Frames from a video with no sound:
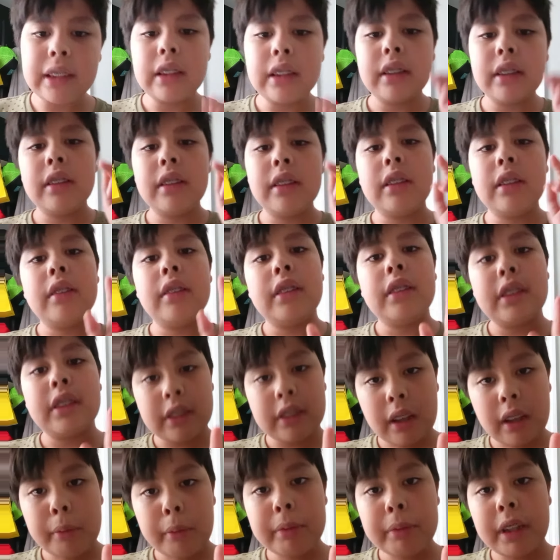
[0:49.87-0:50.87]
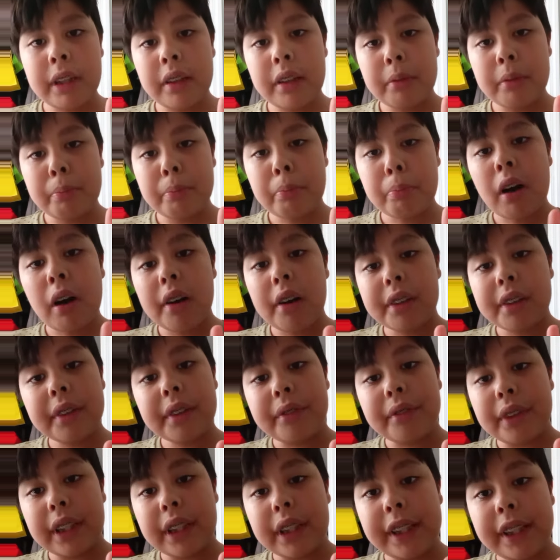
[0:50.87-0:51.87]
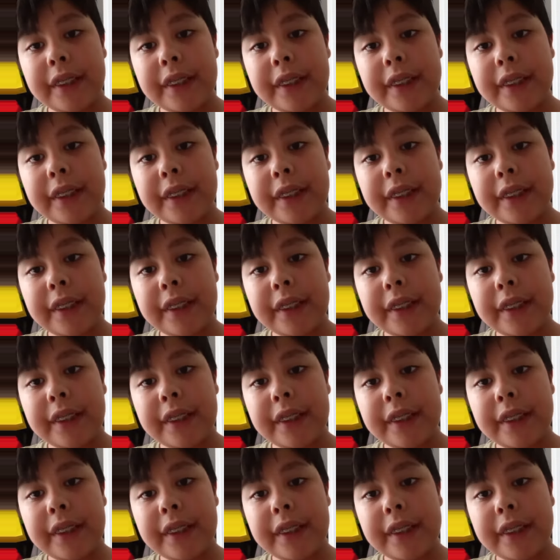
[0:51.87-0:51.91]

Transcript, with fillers: stop this, pause the video,